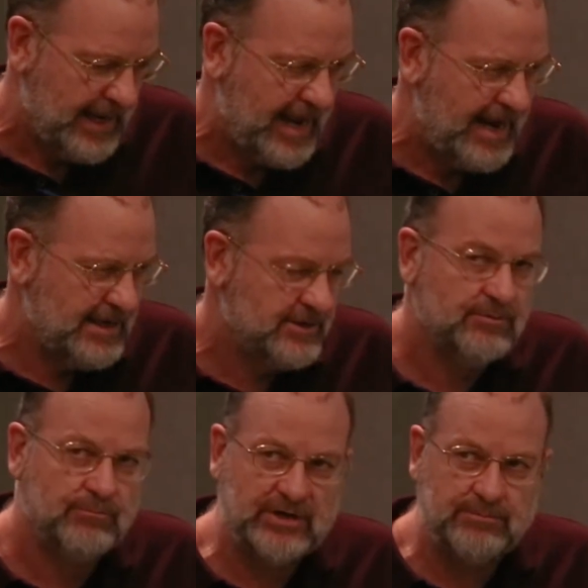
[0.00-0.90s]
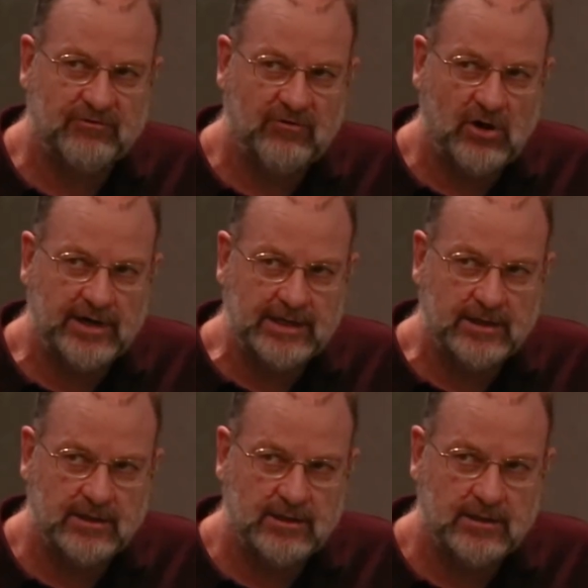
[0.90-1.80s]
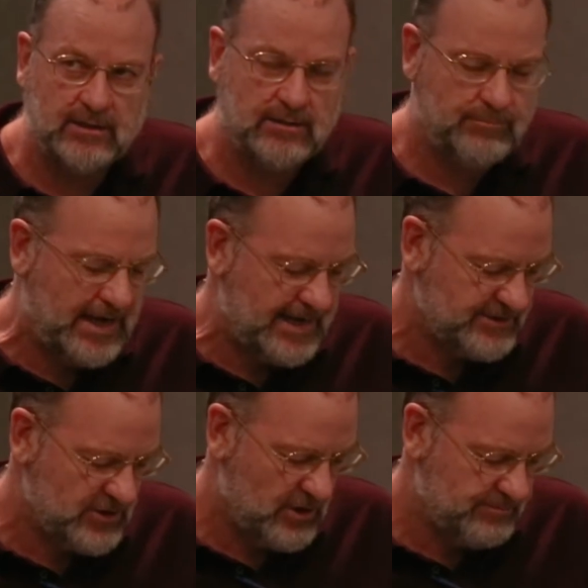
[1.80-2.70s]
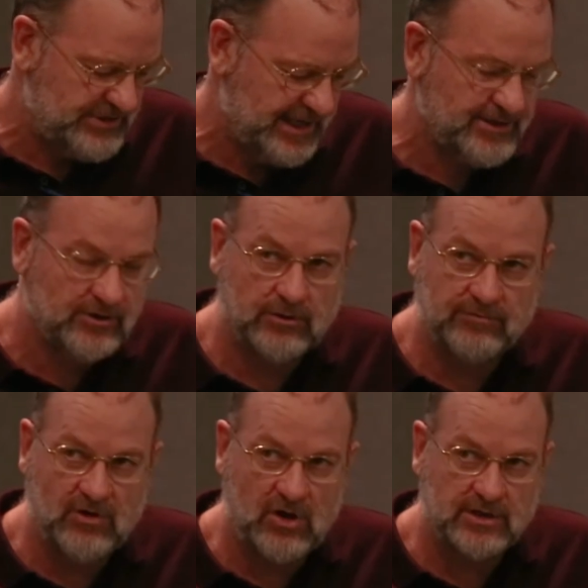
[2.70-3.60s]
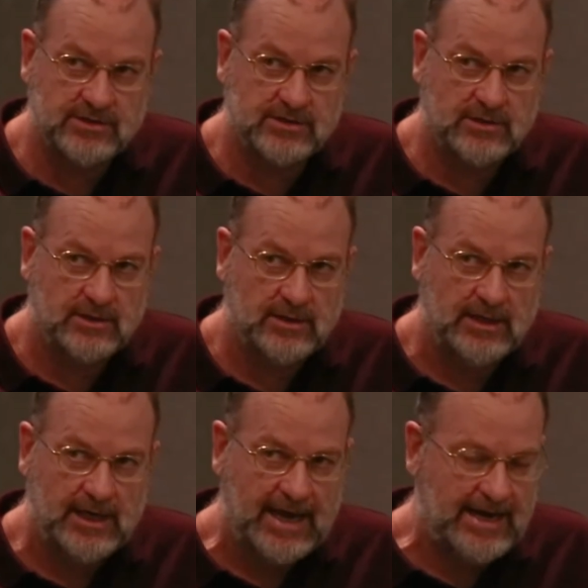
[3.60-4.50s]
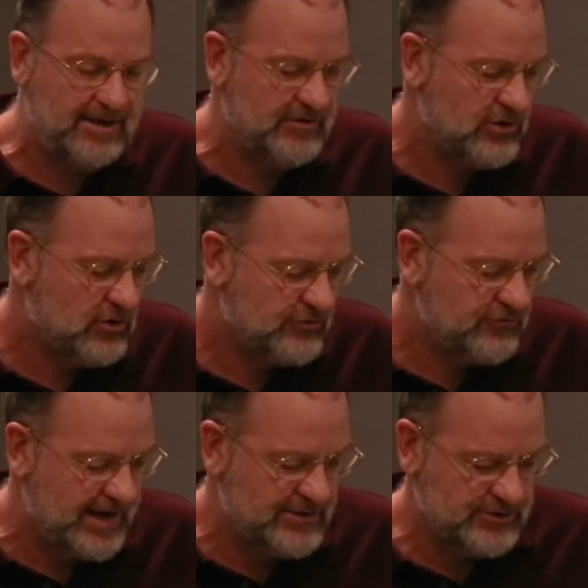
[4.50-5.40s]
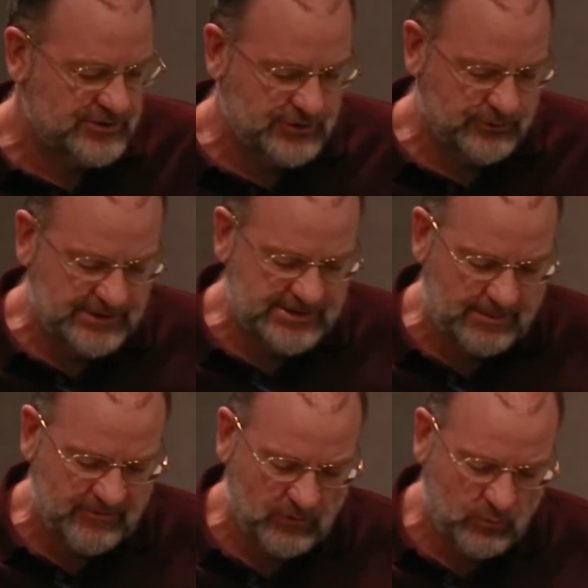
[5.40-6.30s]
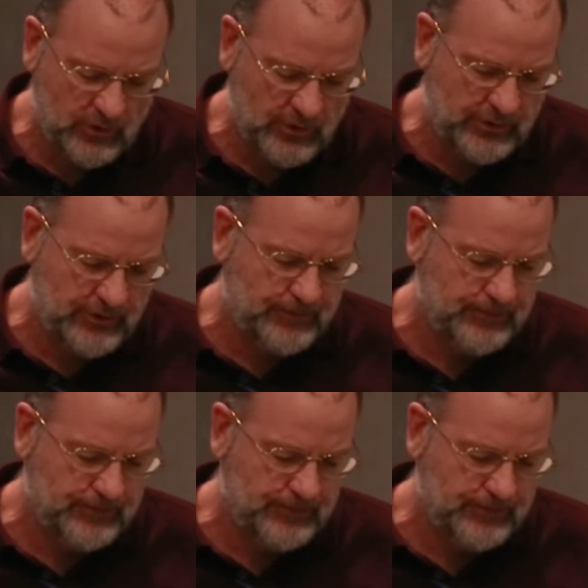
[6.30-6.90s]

and me providing part-time technical advice and having contractors doing some of the work.